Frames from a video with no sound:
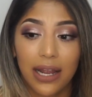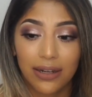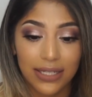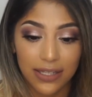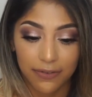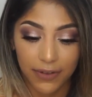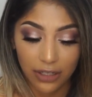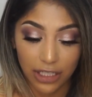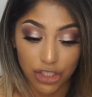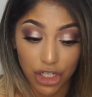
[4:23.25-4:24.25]
I honestly
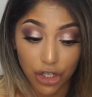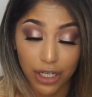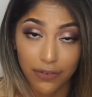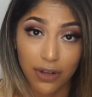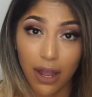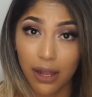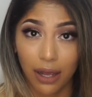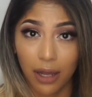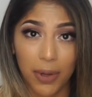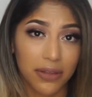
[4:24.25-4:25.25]
felt like she could have gone
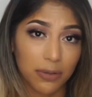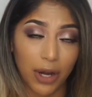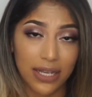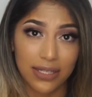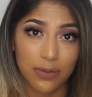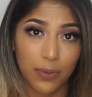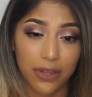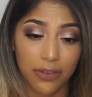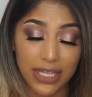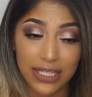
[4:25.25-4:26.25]
up on the prices
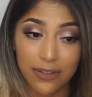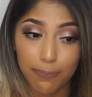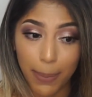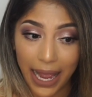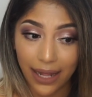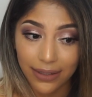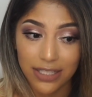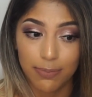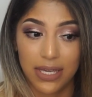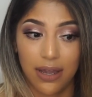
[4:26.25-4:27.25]
with these
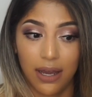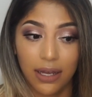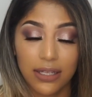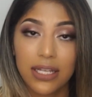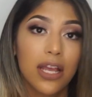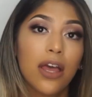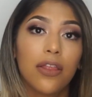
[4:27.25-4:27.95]
palettes because